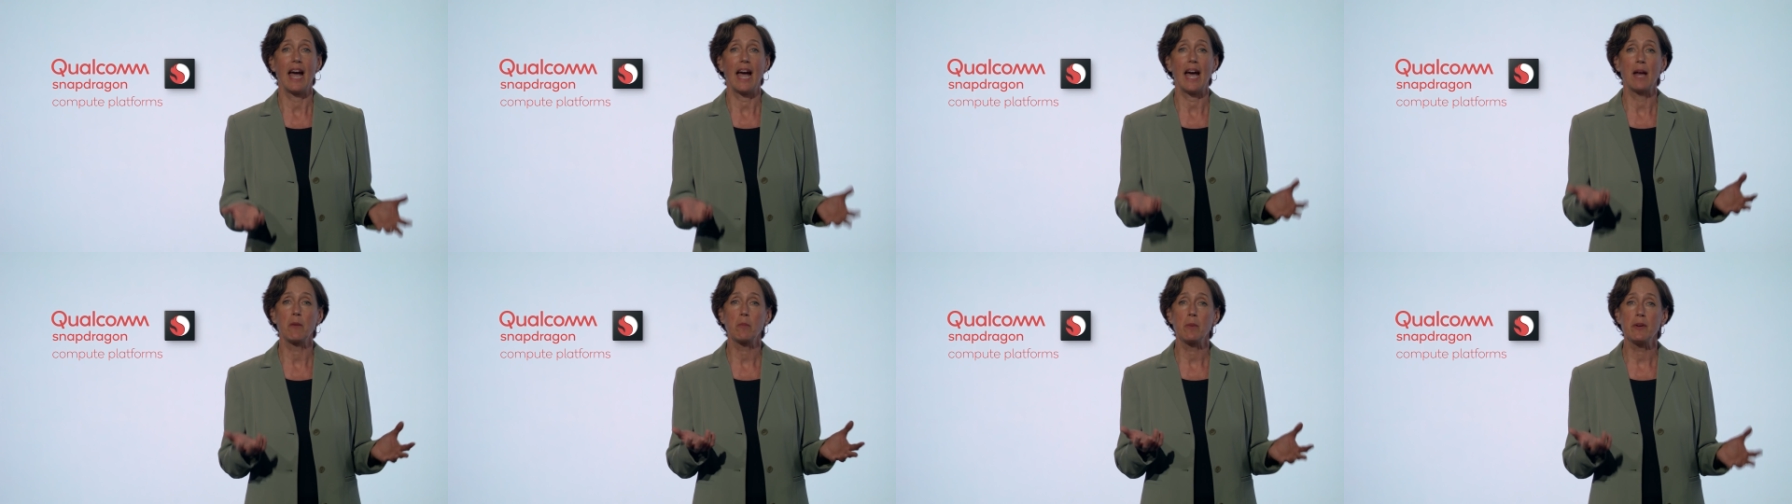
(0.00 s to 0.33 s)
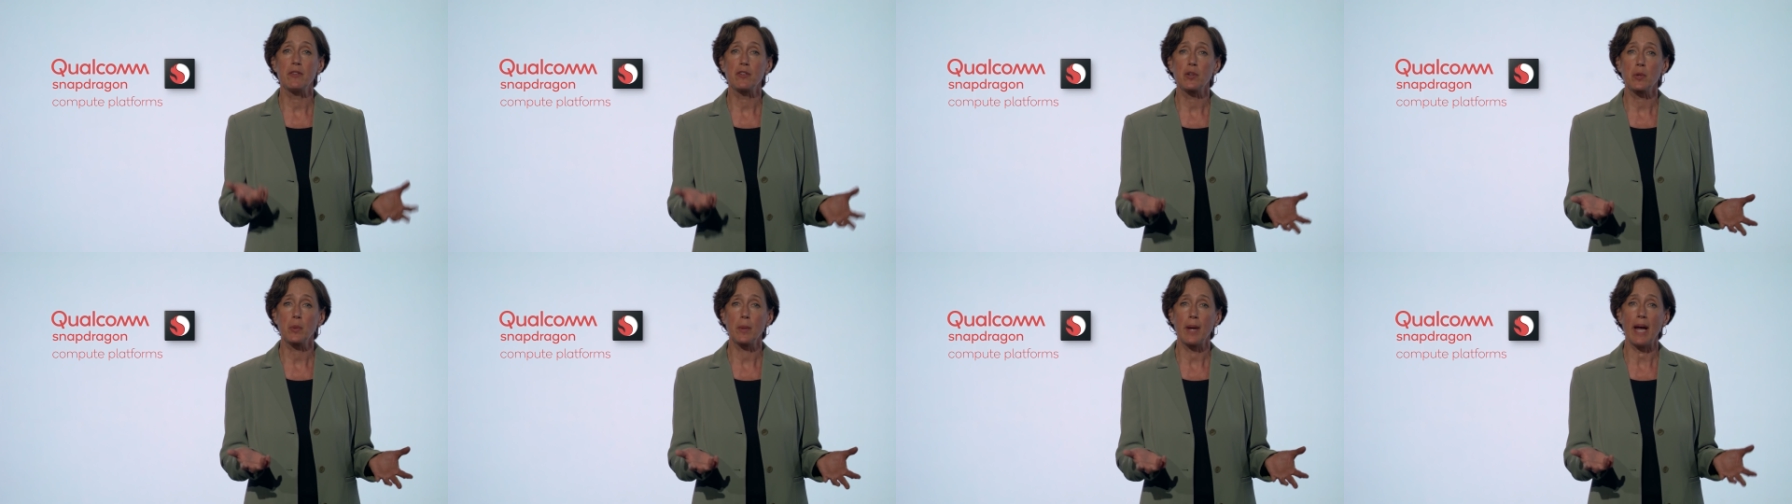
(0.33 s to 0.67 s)
and
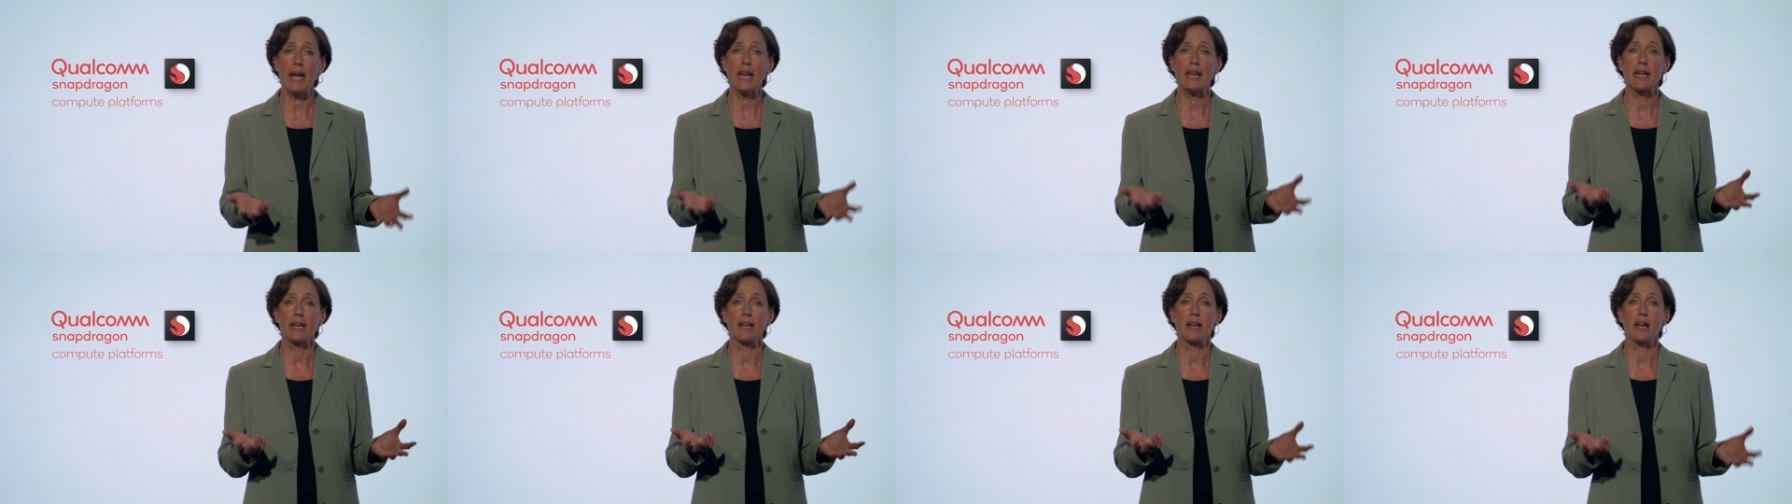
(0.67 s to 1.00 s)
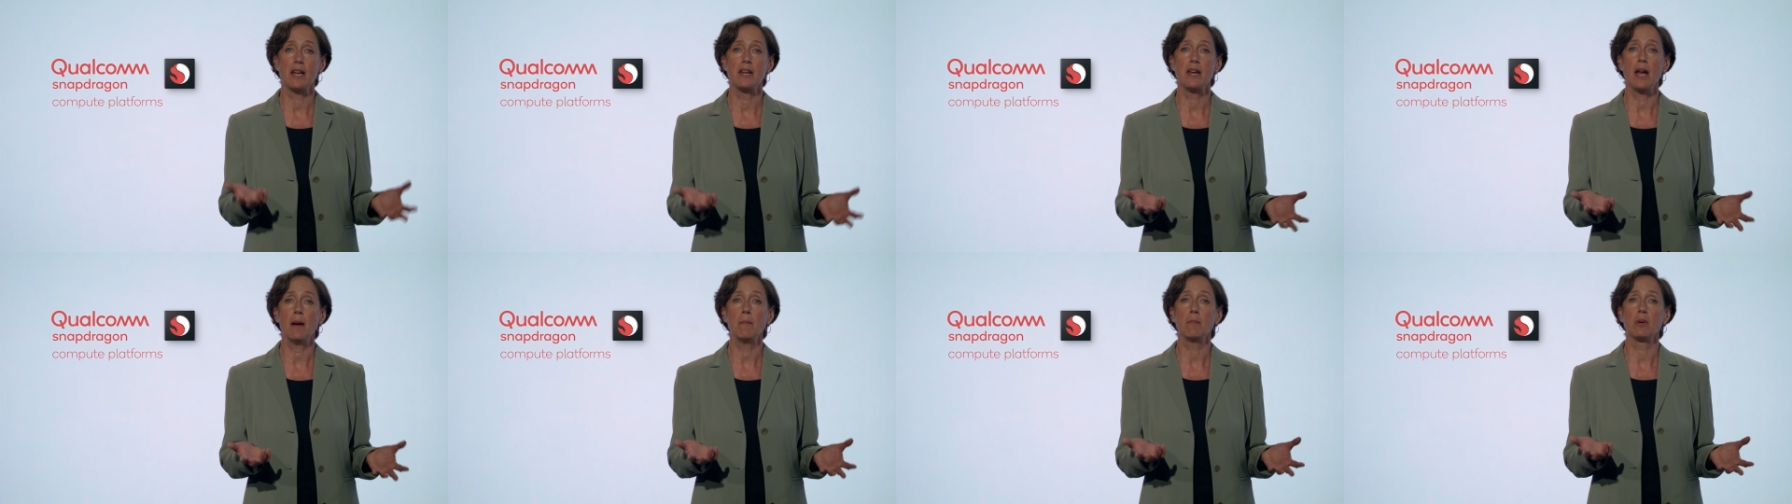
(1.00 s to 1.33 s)
we've created
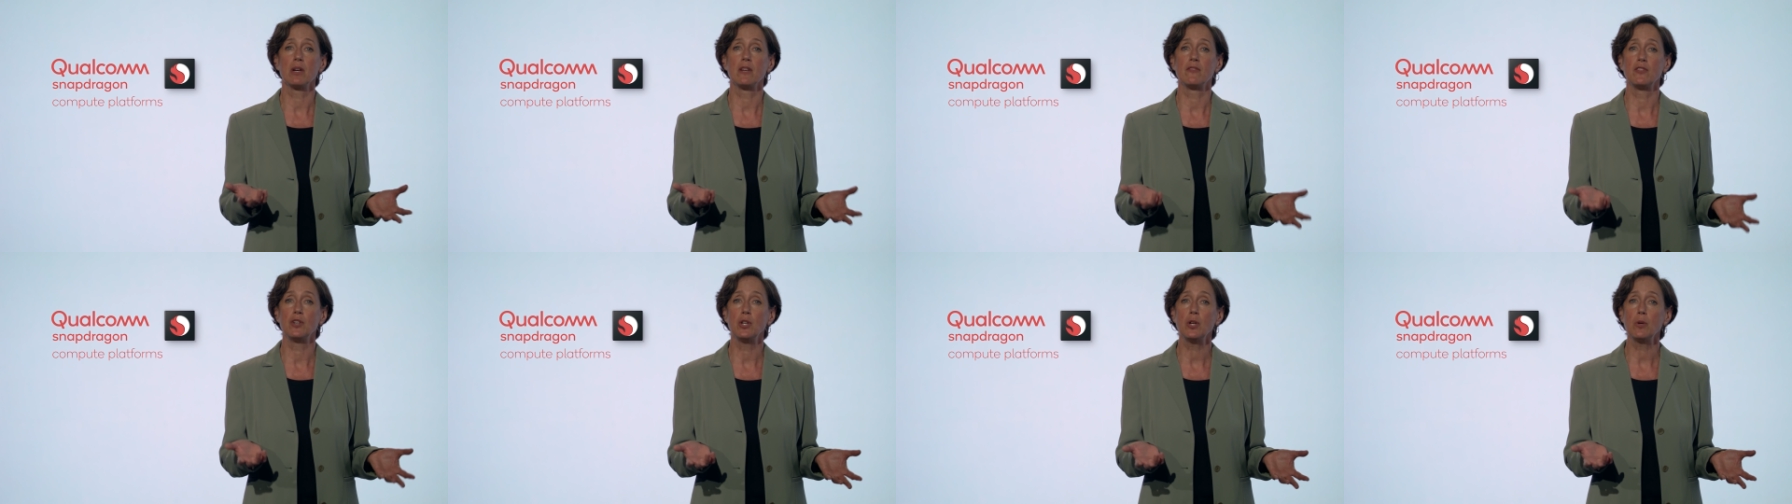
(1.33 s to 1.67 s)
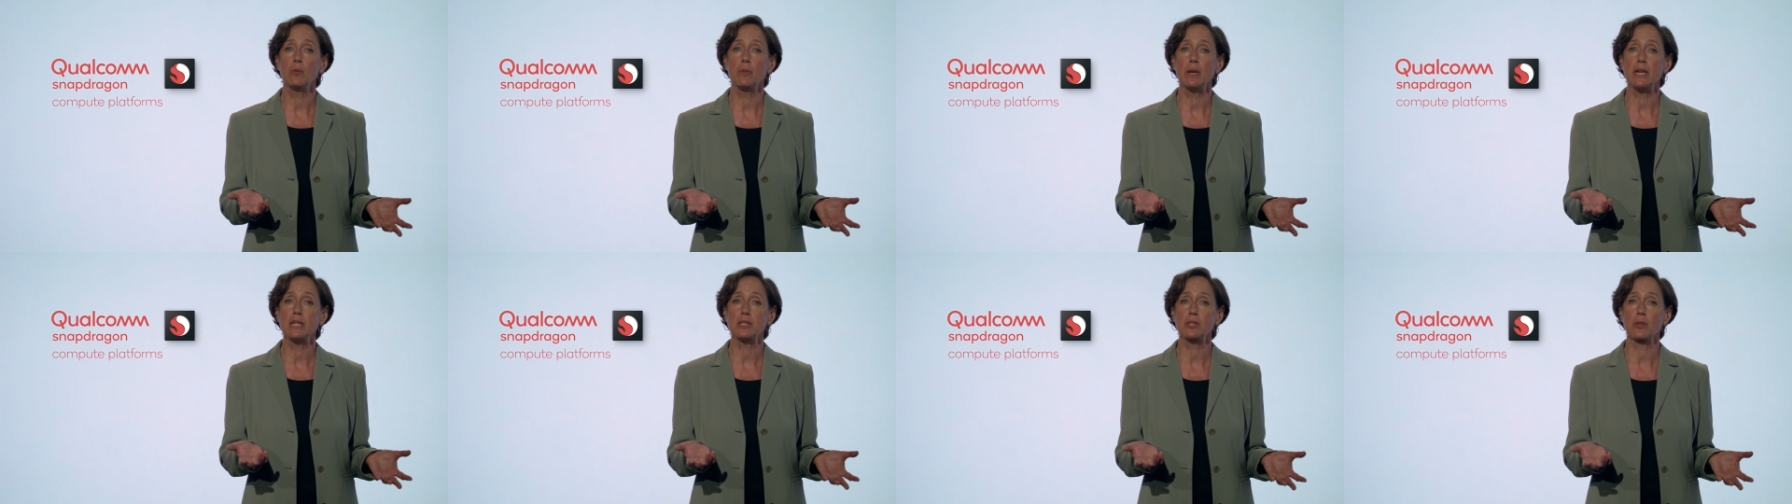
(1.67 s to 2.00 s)
a number of
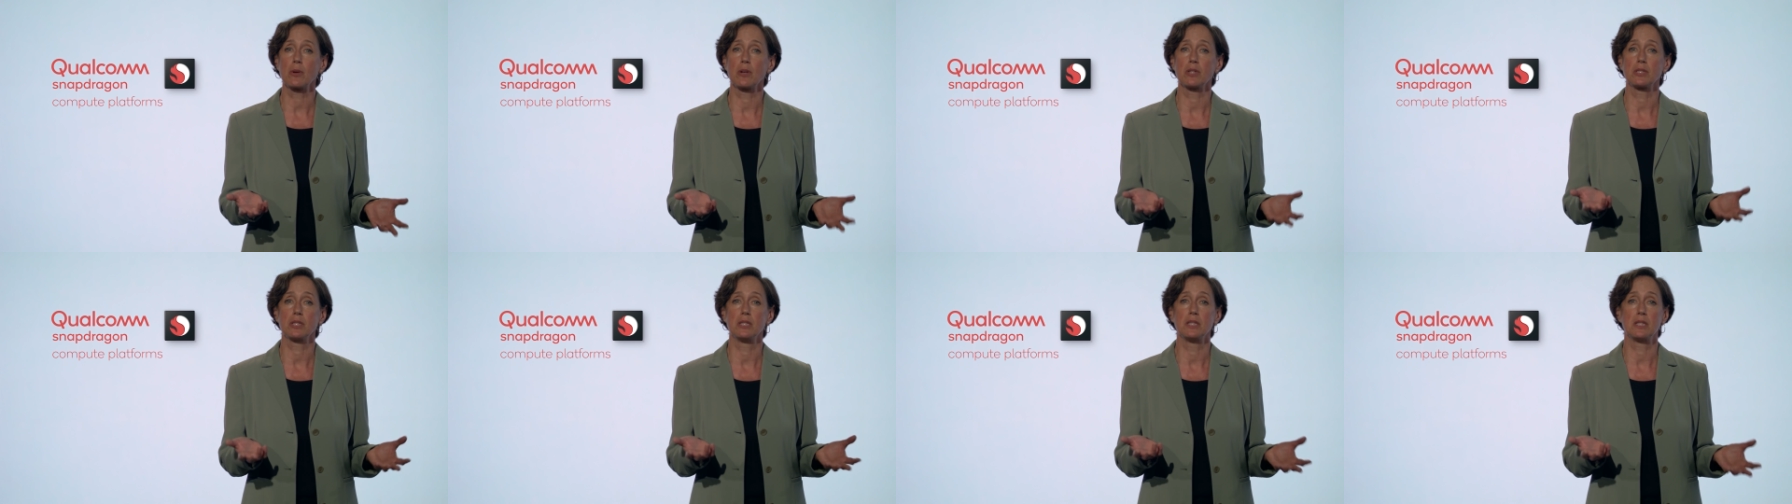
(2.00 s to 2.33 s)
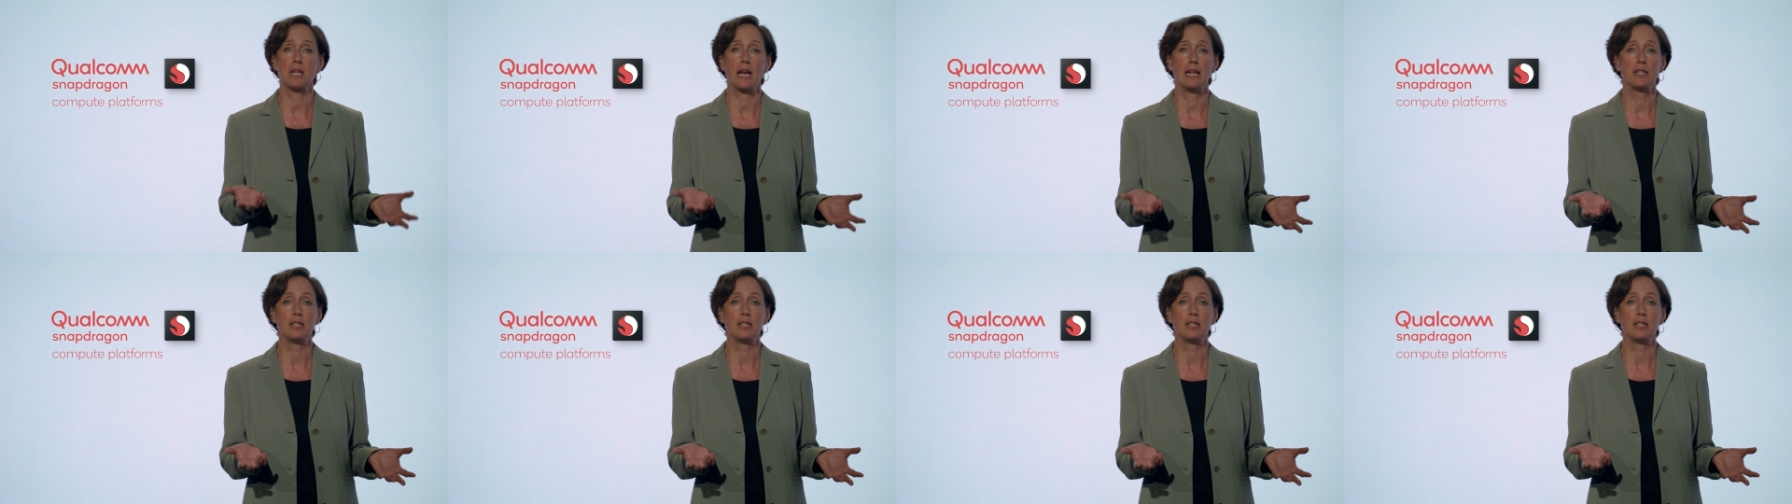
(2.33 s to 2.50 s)
new resources